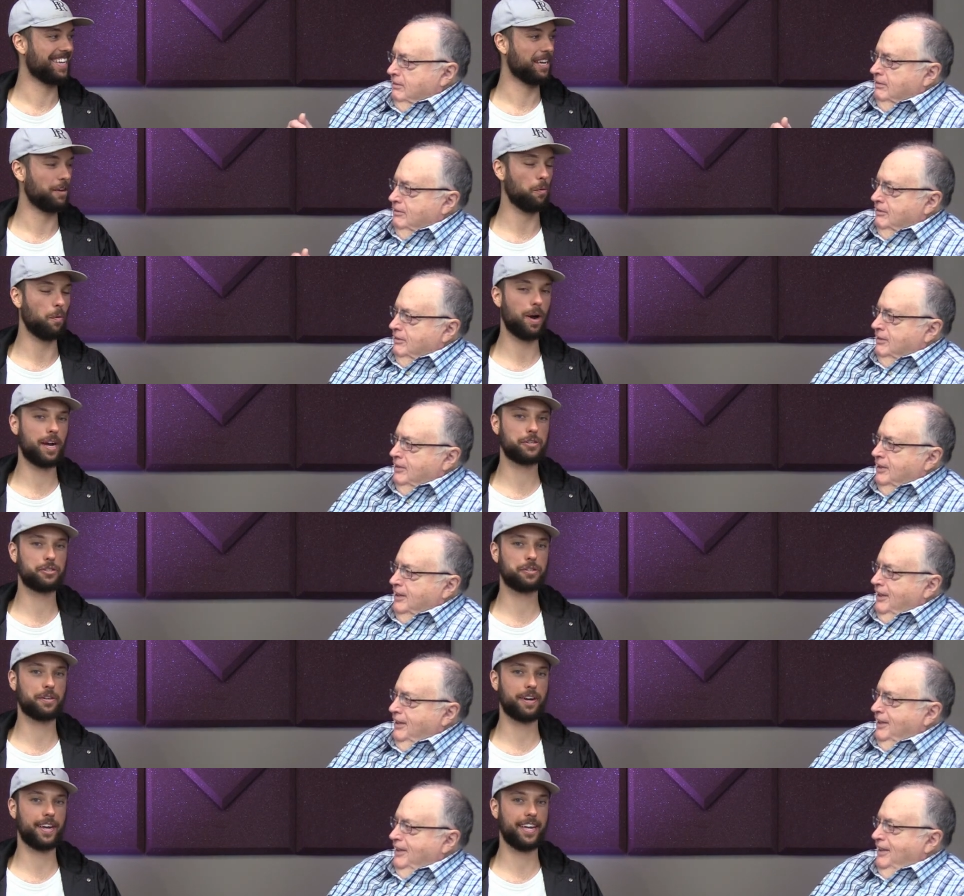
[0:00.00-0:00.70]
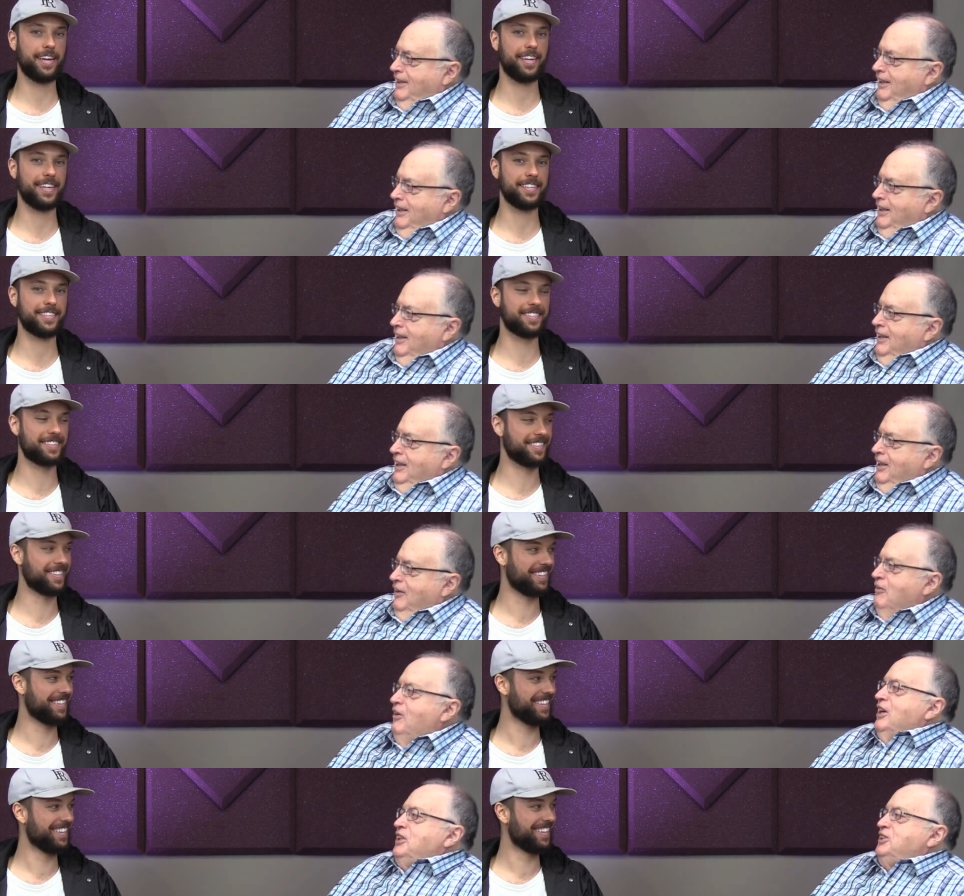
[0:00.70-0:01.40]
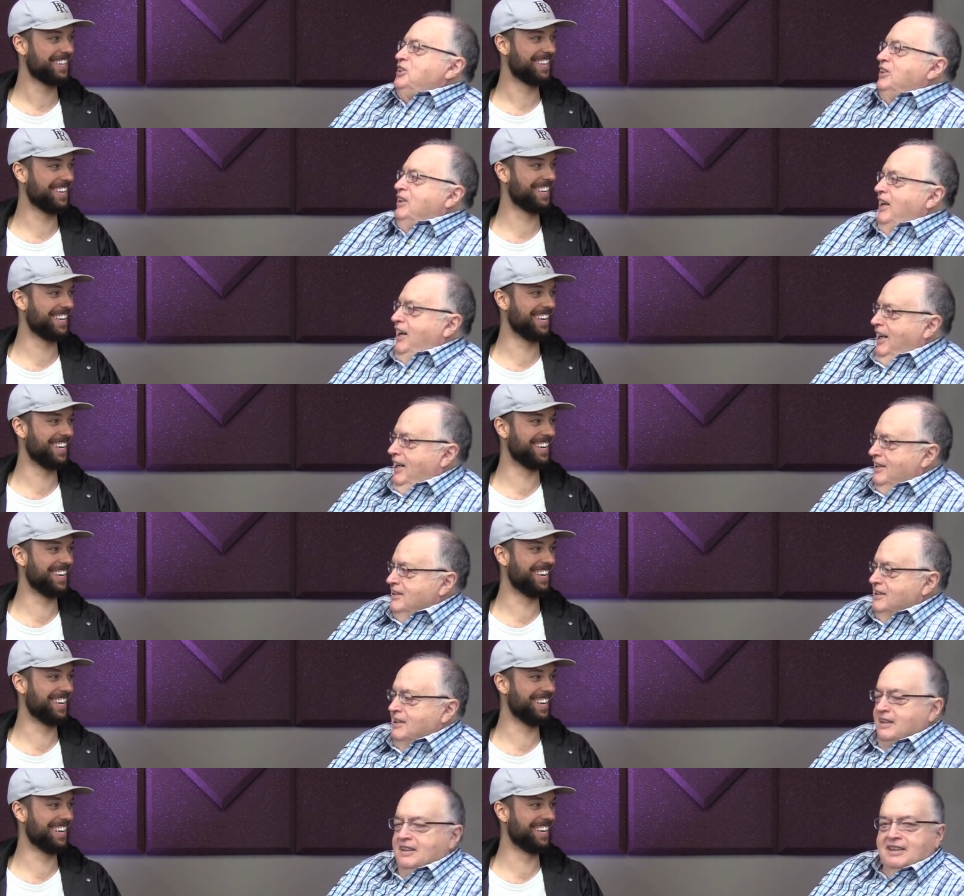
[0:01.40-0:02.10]
Speaker 1: And wash your hands. Wash your
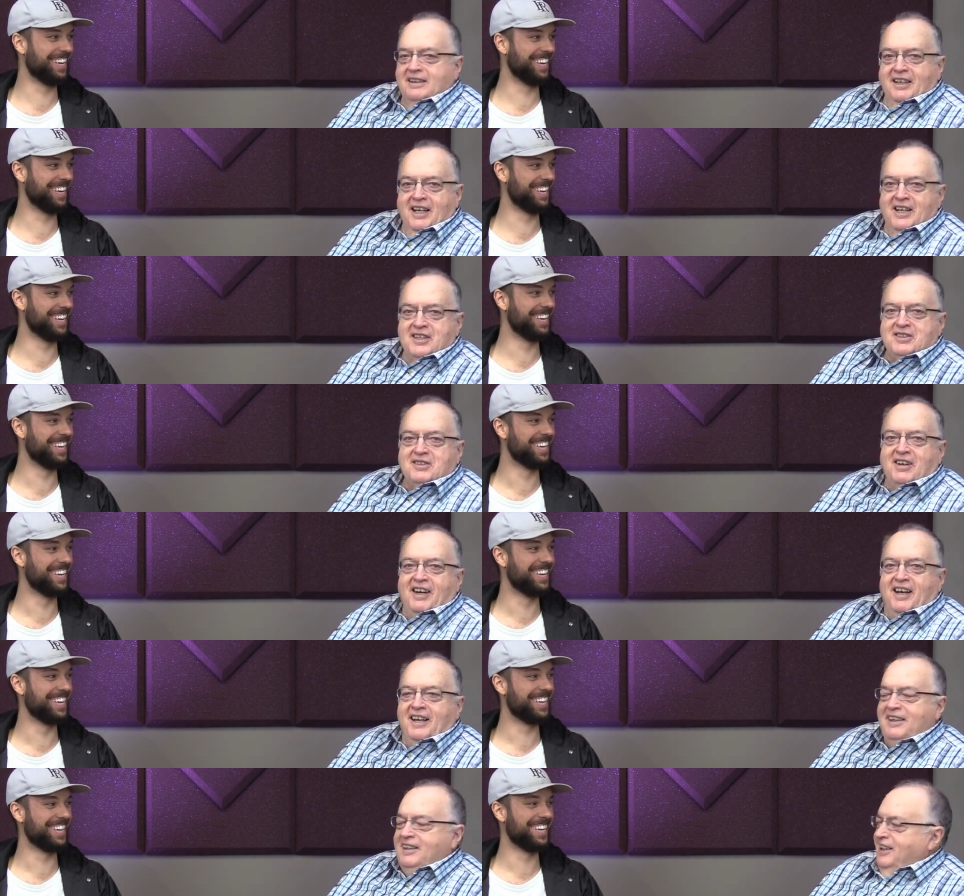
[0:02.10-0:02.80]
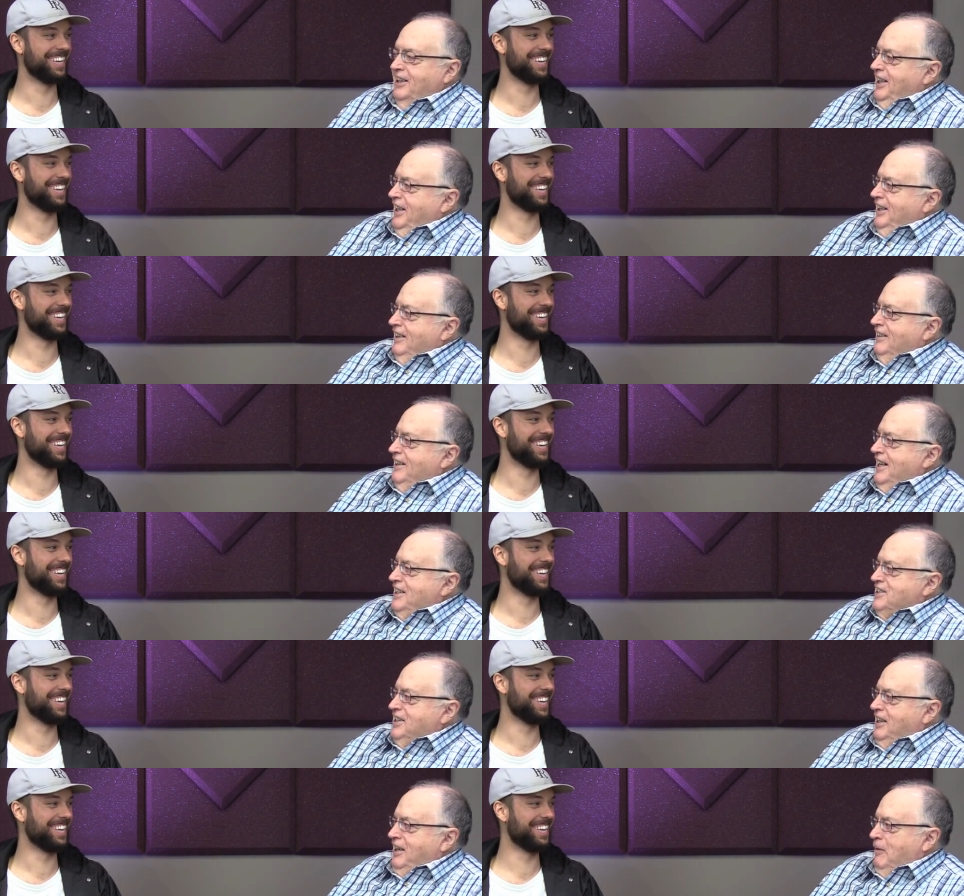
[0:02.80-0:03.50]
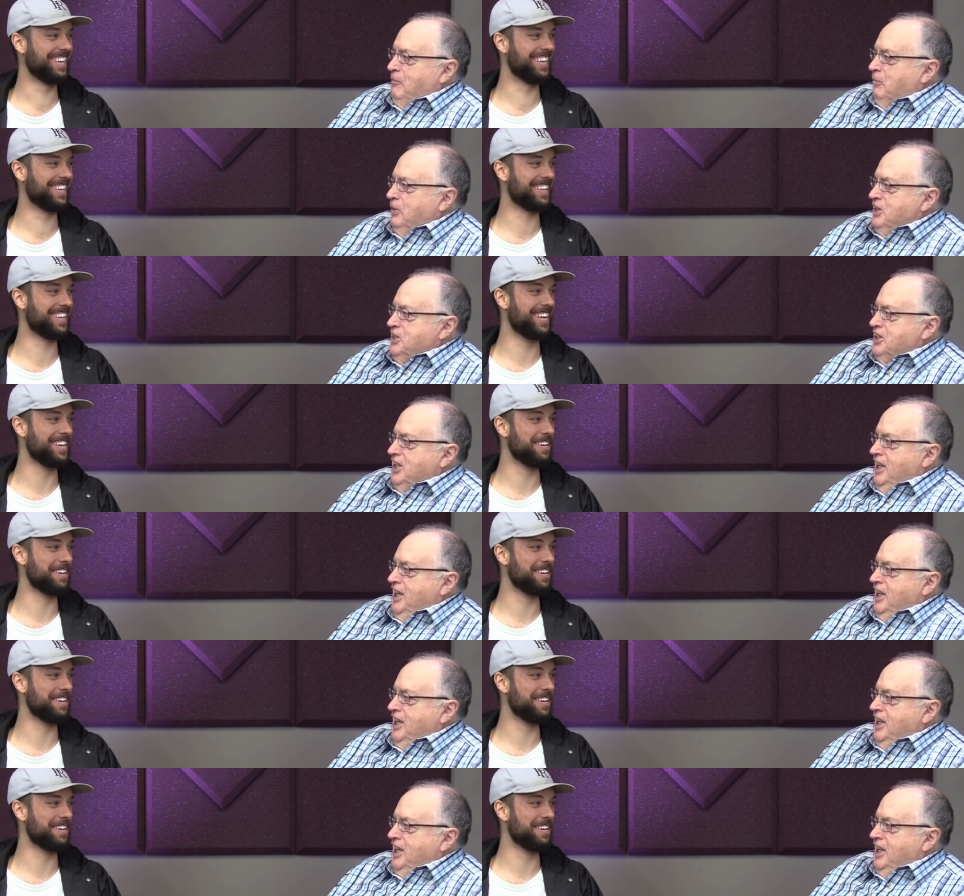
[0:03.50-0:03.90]
hands. That's right. Again, thanks again. Appreciate